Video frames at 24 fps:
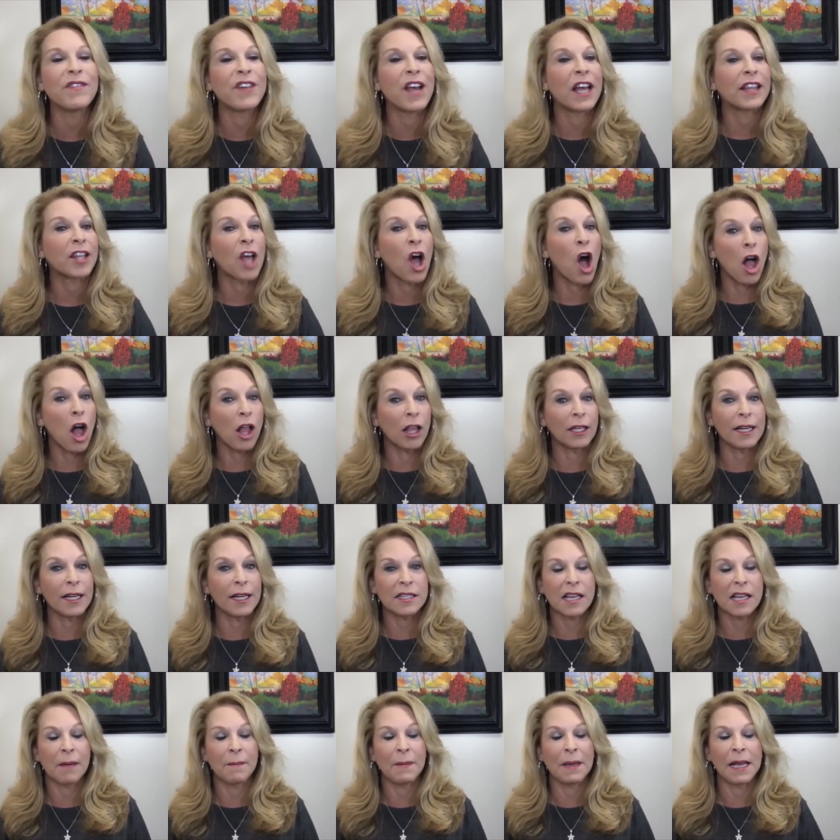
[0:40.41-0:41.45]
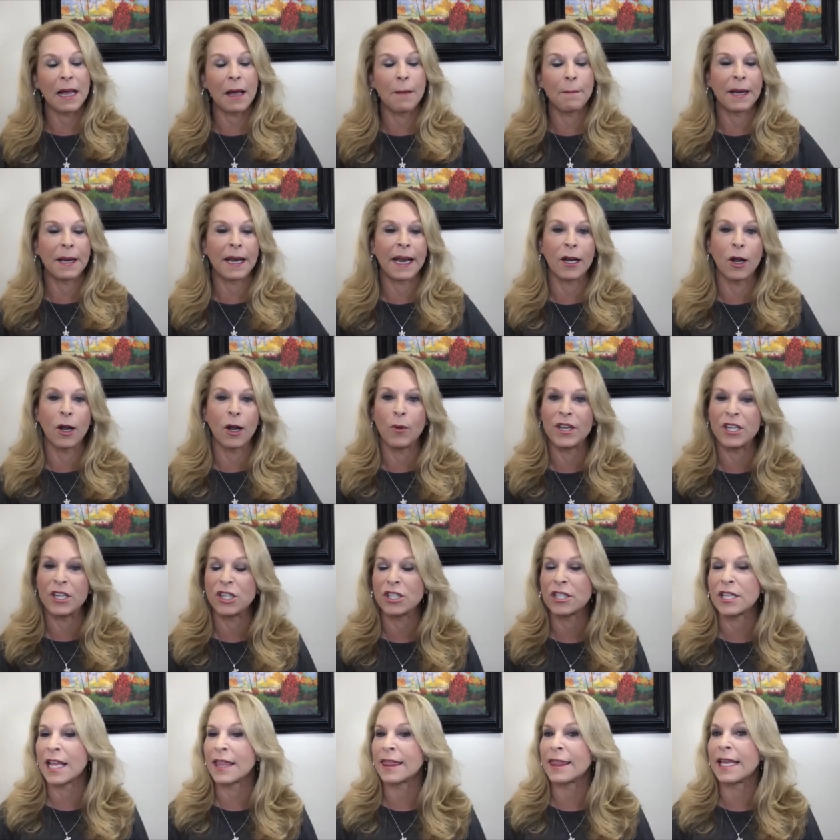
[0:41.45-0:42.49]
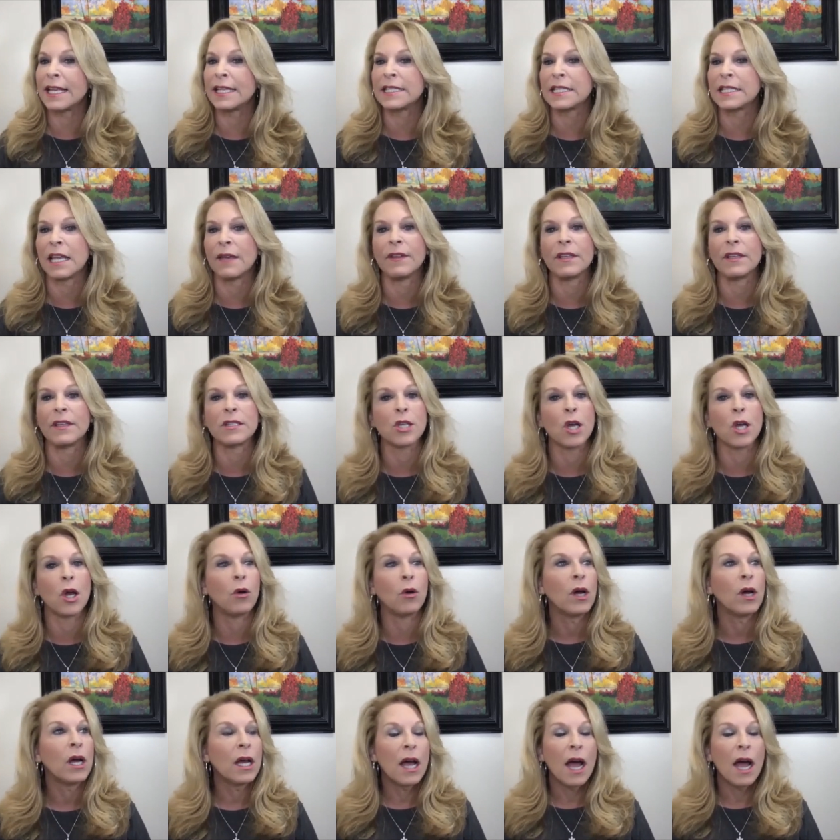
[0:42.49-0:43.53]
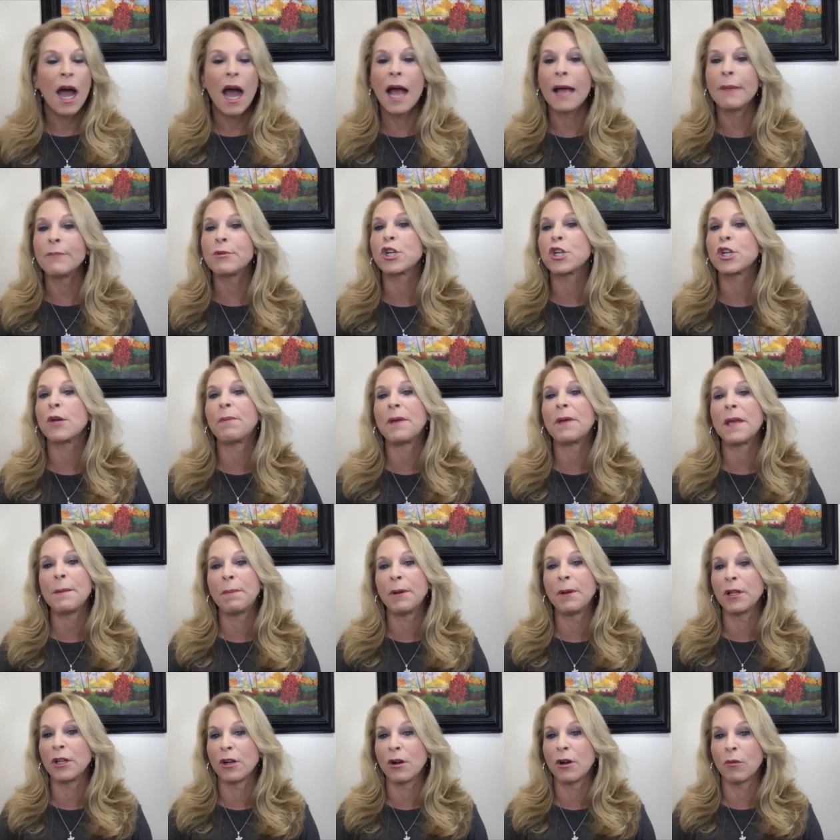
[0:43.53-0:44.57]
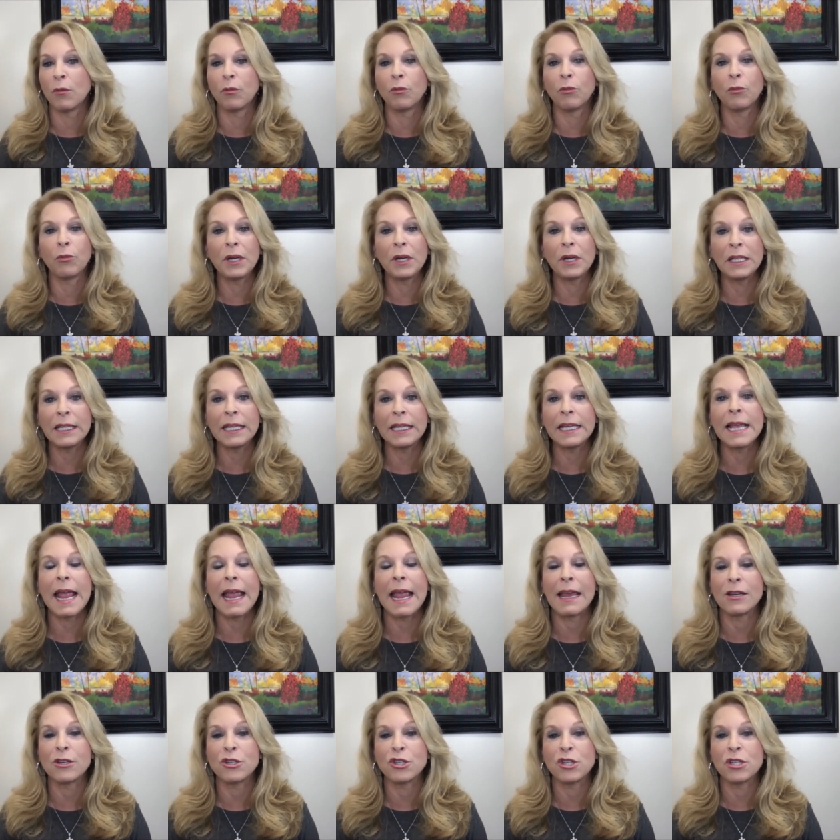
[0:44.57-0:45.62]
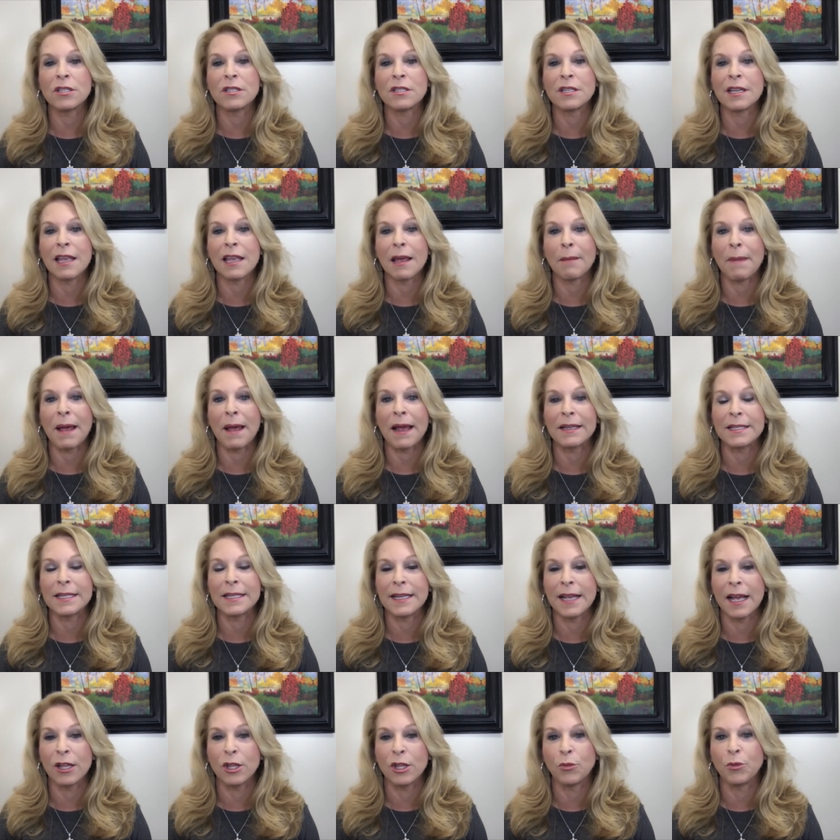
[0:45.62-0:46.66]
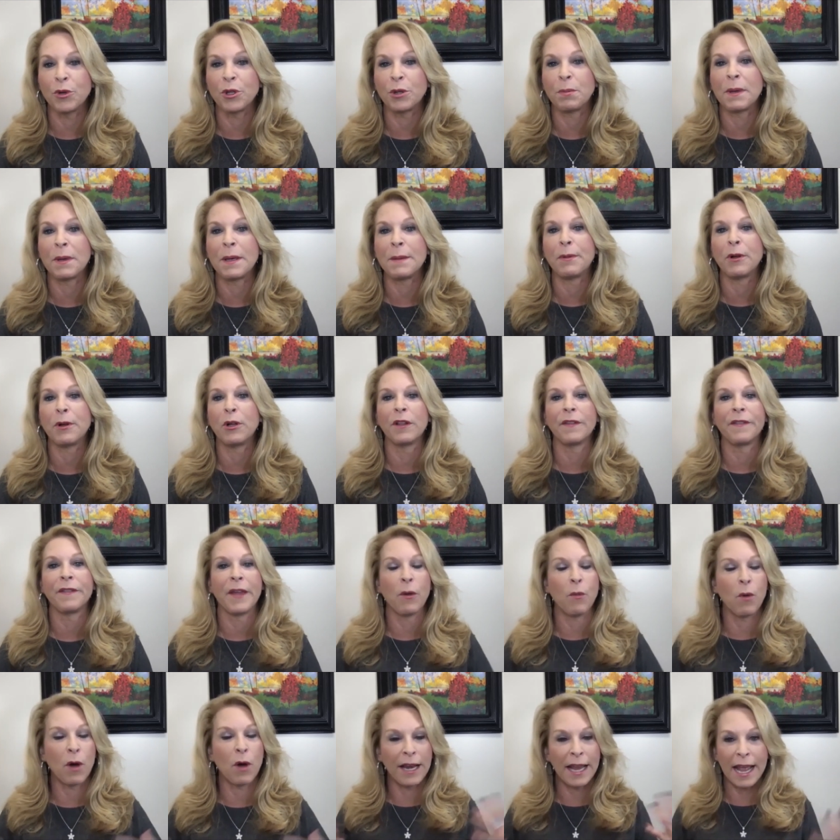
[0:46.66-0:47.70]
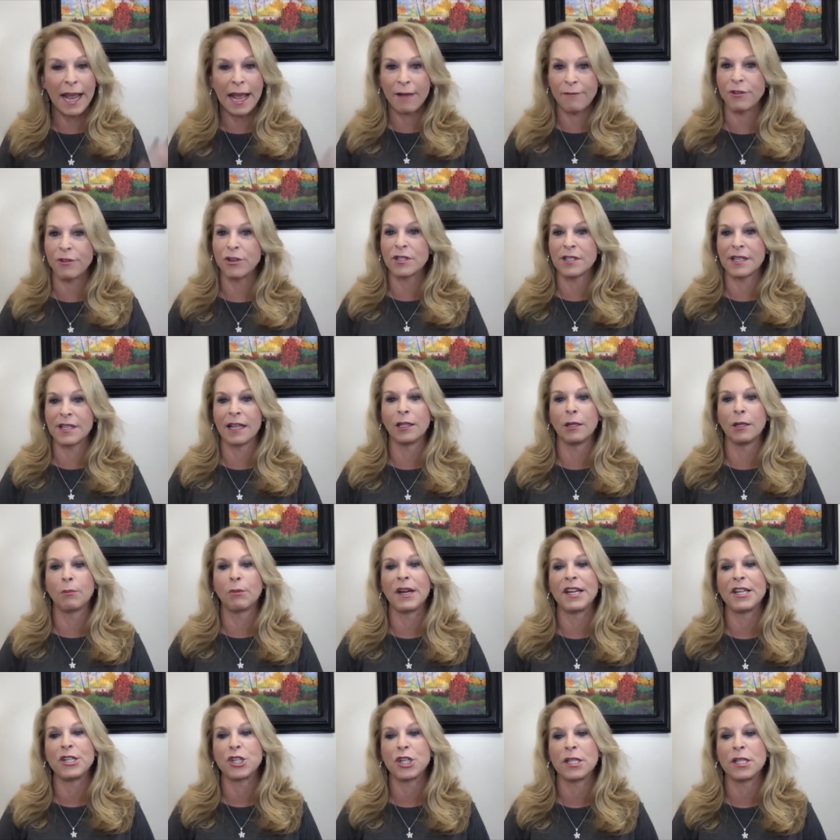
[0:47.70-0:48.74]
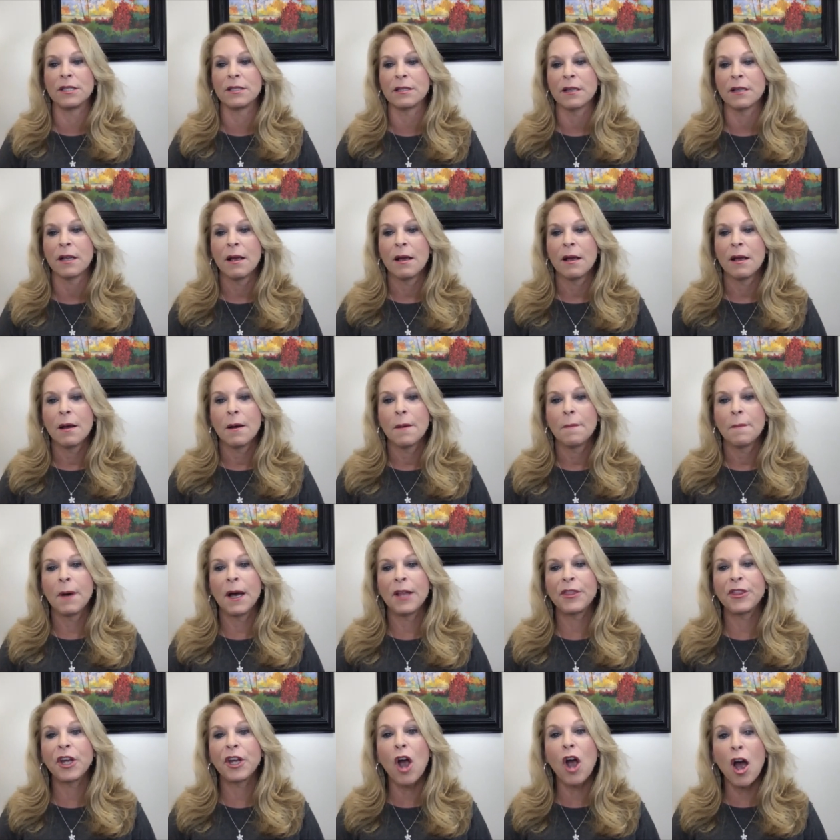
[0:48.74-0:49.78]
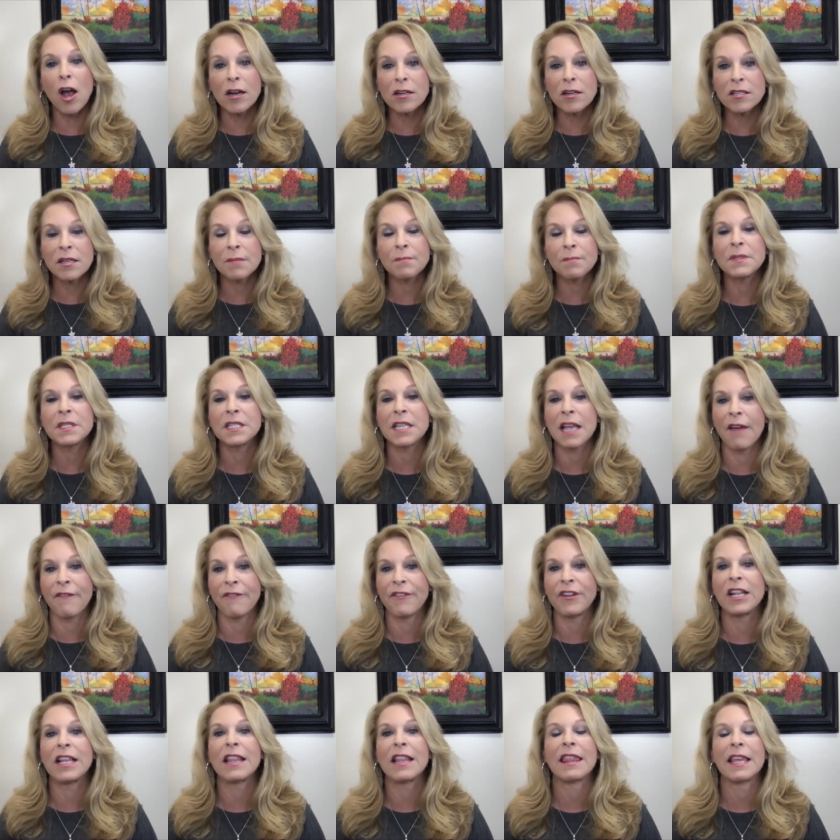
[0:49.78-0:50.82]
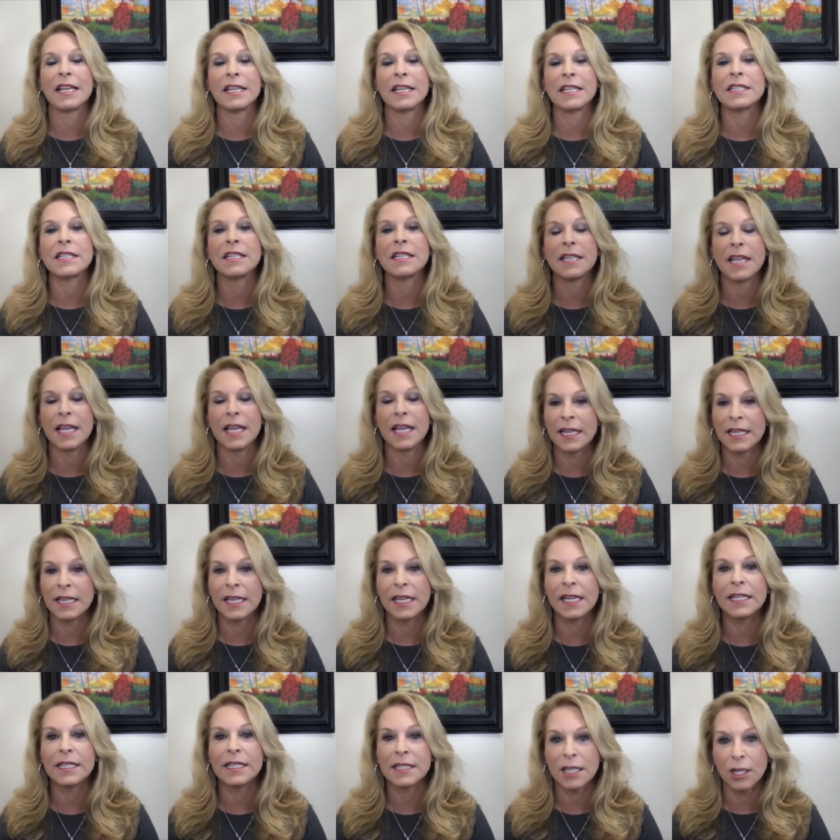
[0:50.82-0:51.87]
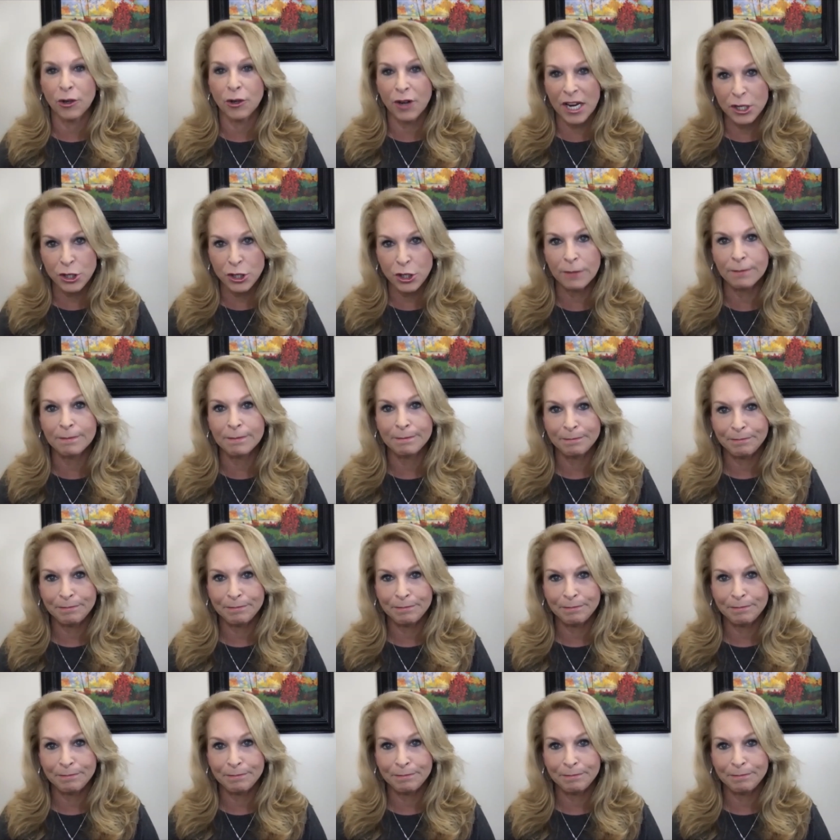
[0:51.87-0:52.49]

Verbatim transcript: got the holidays coming up, and I know we just had Thanksgiving. So I'm sure people are really anxious to get back together with people and they want to have celebrations. But there are some definite things to take into consideration.